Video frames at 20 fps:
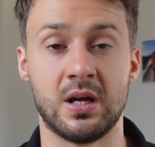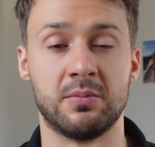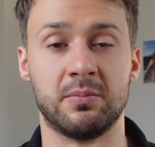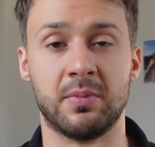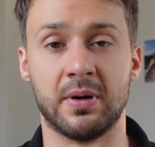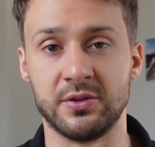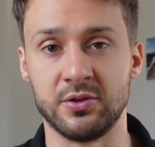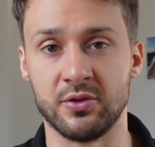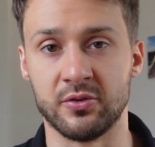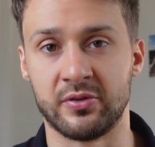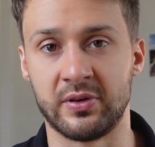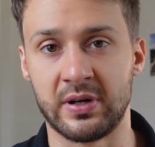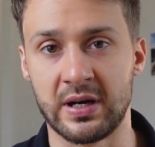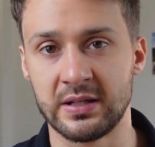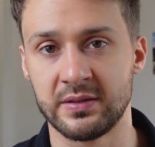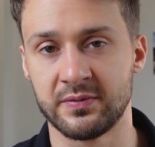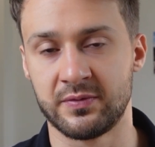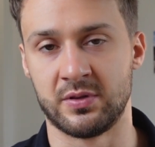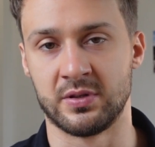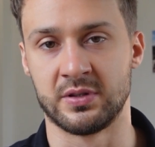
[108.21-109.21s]
But your
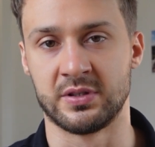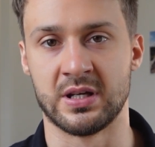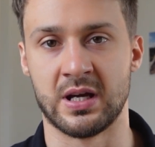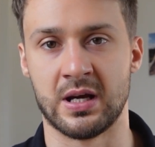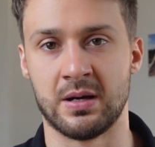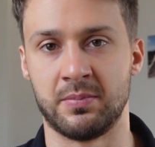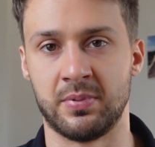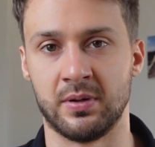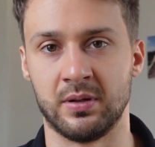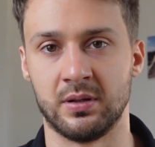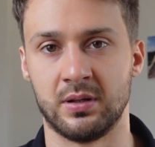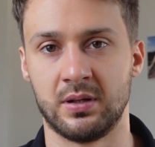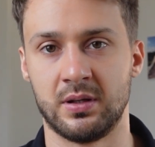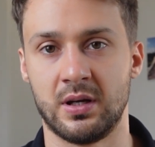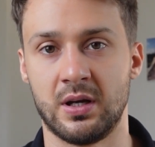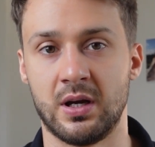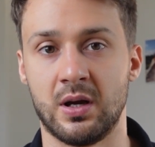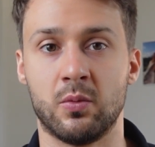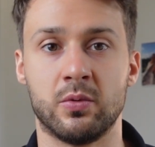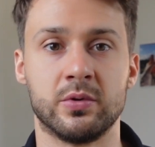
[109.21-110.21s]
friend, for example,
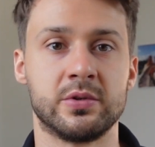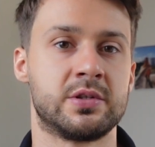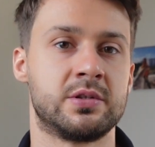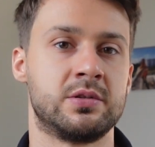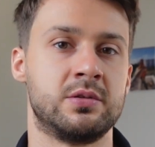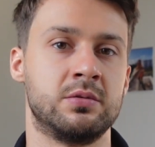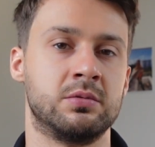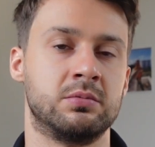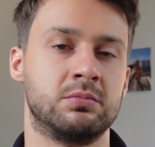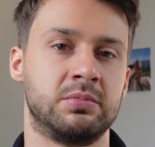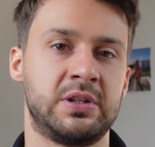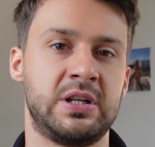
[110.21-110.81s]
wants to